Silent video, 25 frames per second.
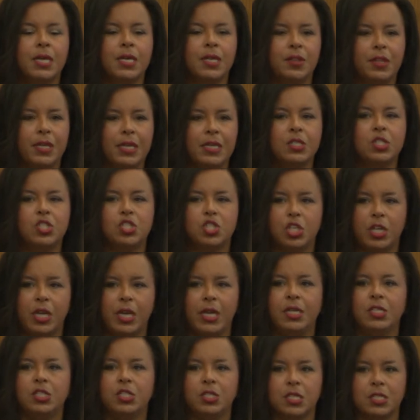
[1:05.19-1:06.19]
Things
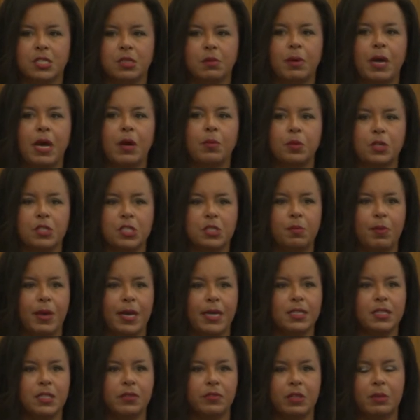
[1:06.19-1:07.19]
change, and it's about
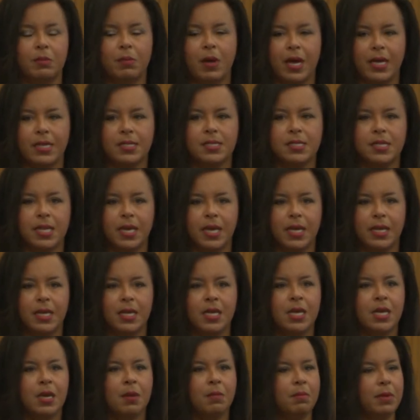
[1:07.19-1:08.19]
perspective and mindset.
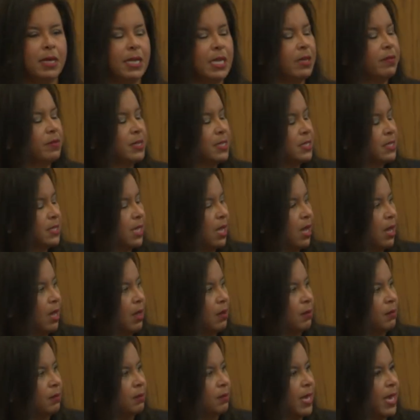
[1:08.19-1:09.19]
Many of us
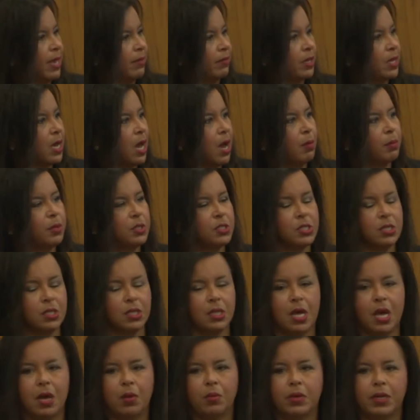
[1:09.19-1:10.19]
um, have accomplished a
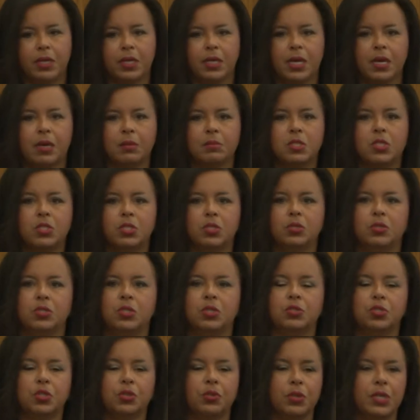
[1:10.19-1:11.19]
lot when it comes to you
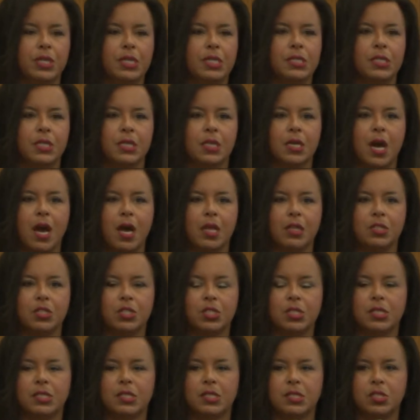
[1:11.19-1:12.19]
know, degrees and
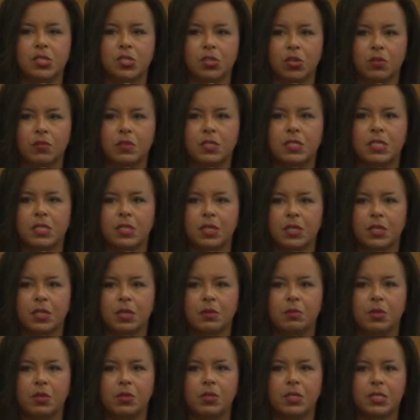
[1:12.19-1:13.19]
colleges and service in the
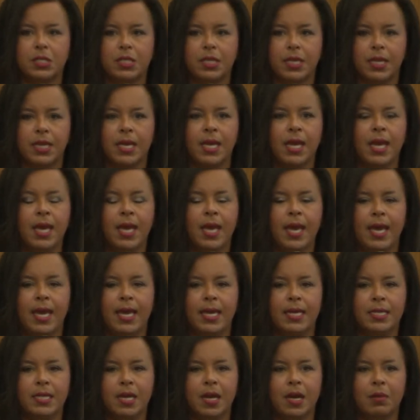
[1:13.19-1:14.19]
community.
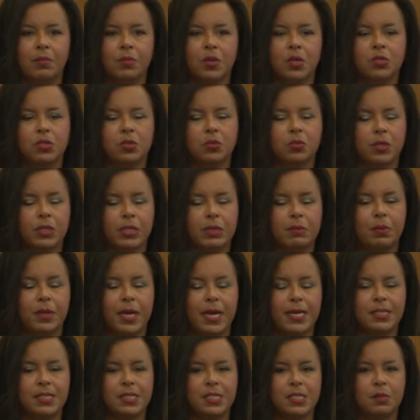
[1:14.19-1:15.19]
And um, those are really
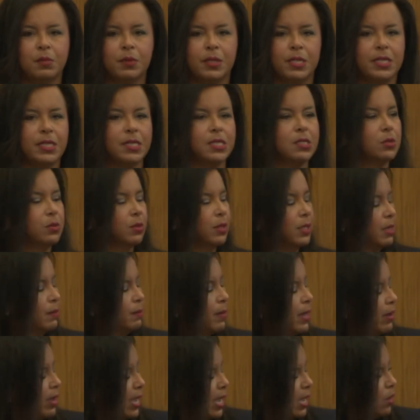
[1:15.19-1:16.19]
blessings, but it is really
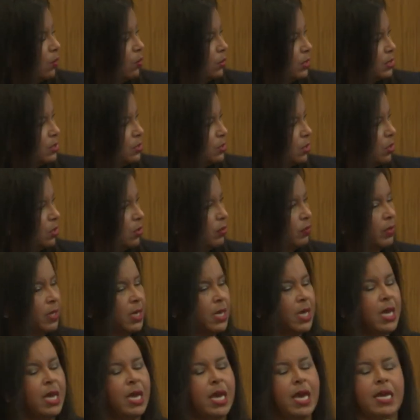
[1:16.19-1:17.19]
about how we serve.
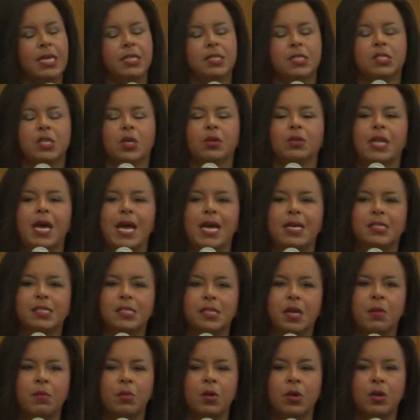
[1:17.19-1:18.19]
And so last
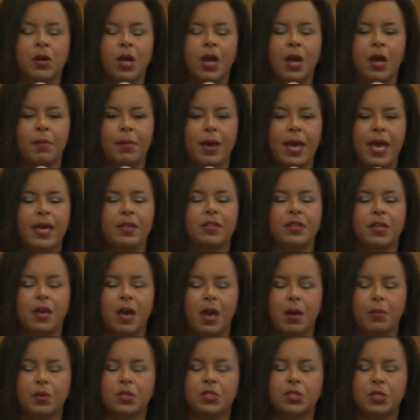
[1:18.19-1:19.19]
summer, um, I had the
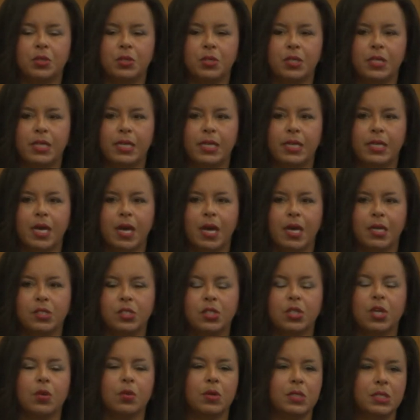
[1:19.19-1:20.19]
opportunity uh,
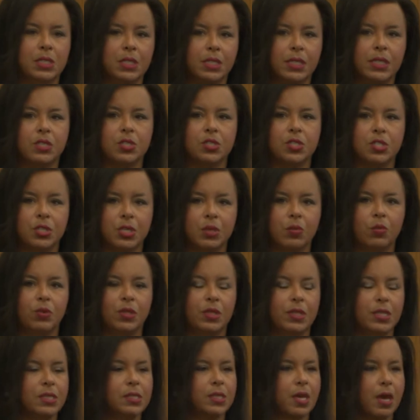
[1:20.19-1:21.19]
to go into leadership
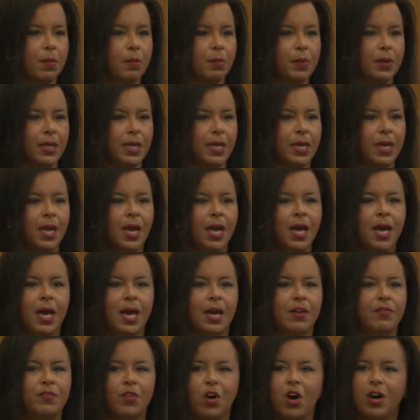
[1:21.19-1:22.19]
with this company.
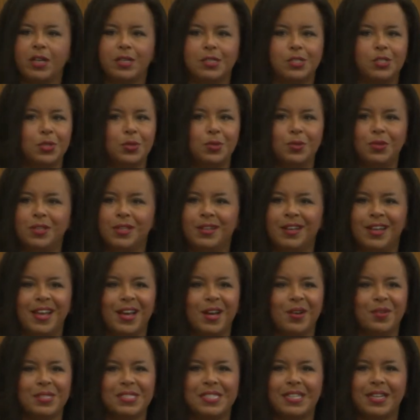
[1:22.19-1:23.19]
I fought it tooth and
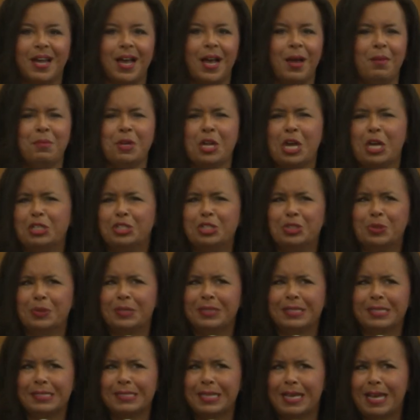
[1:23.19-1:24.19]
nail and said, I'm not doing
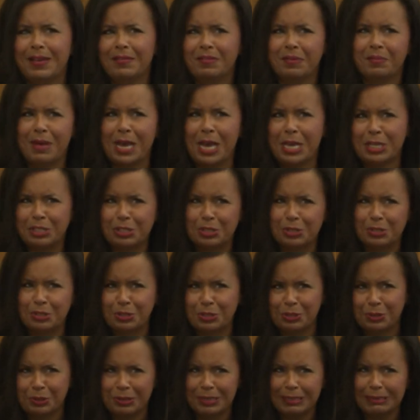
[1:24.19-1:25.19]
this. I have a master's
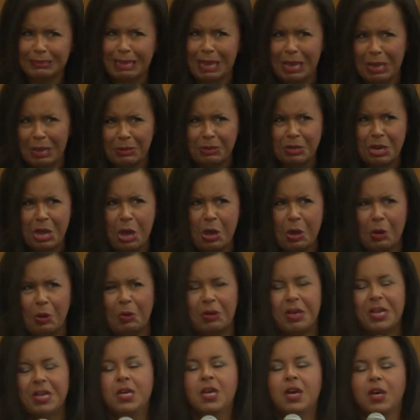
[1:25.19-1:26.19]
degree. No,
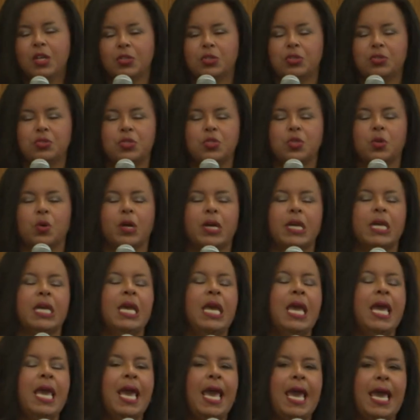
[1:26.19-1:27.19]
true story.
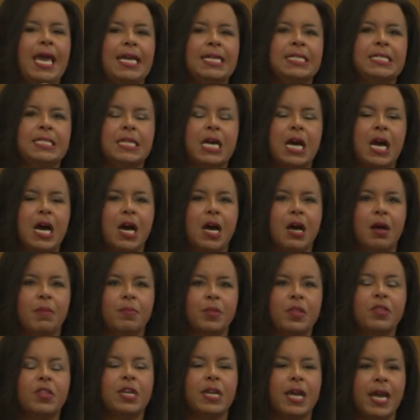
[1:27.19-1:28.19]
And
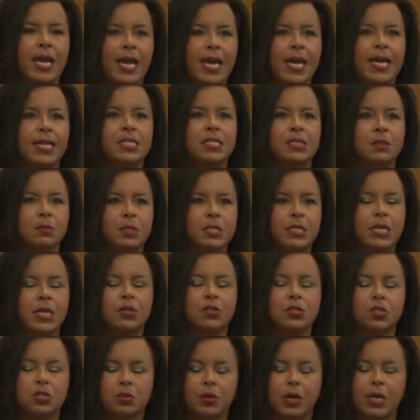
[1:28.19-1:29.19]
um, then I had some
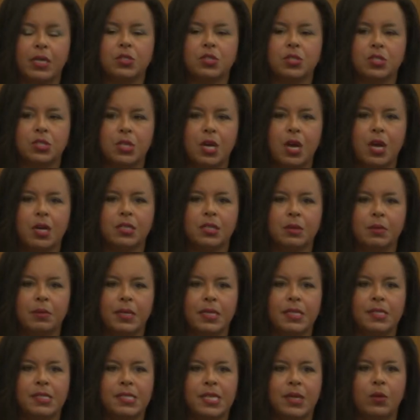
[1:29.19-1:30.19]
sales directors talked to me
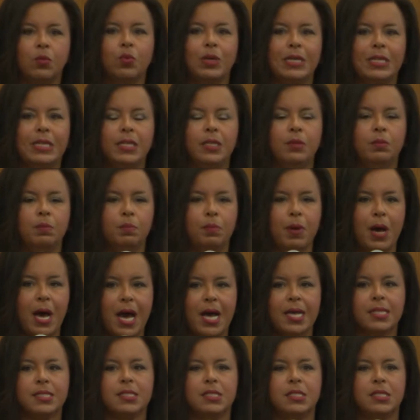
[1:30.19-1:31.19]
and said, we need
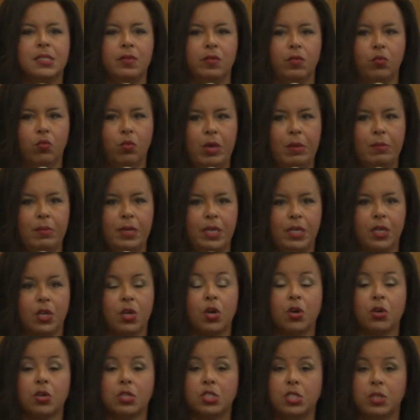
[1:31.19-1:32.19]
positive women,
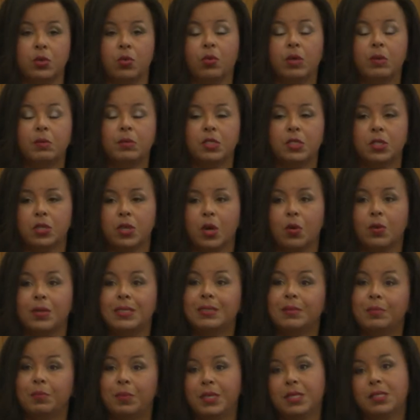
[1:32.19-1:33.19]
encouraging women to go
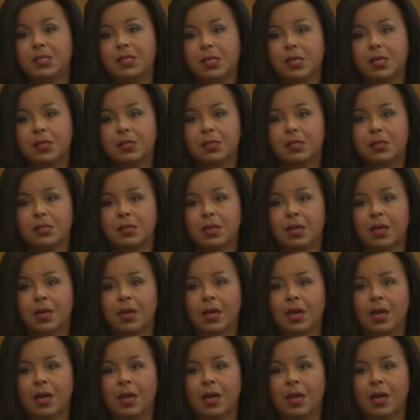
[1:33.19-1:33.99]
into business.